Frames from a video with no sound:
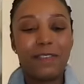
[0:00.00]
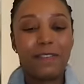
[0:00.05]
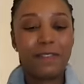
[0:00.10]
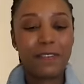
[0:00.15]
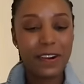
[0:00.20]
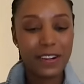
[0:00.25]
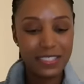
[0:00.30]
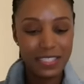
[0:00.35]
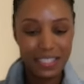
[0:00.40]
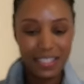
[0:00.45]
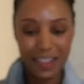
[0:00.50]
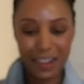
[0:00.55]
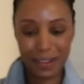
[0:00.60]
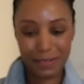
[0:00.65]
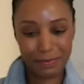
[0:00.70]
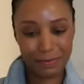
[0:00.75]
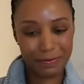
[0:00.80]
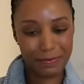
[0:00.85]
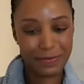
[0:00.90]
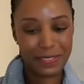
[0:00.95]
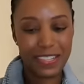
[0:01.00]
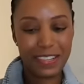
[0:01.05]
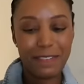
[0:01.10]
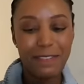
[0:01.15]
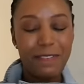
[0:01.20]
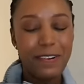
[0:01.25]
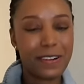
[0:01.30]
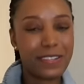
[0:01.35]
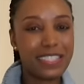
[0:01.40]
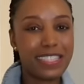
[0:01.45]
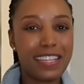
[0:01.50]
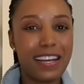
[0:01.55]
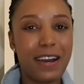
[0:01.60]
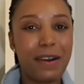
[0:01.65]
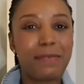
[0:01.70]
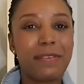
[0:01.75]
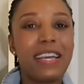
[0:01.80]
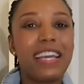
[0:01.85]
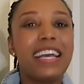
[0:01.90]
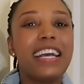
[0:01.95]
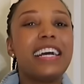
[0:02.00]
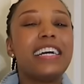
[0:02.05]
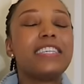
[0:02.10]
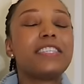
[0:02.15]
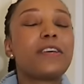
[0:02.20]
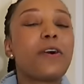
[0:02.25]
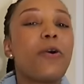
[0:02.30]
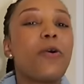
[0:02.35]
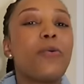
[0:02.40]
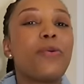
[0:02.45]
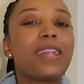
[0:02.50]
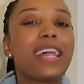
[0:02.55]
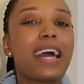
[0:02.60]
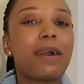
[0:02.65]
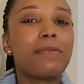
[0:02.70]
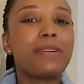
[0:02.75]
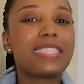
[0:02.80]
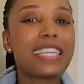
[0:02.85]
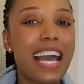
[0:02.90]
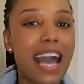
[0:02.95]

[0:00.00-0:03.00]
First up, first up. So when I was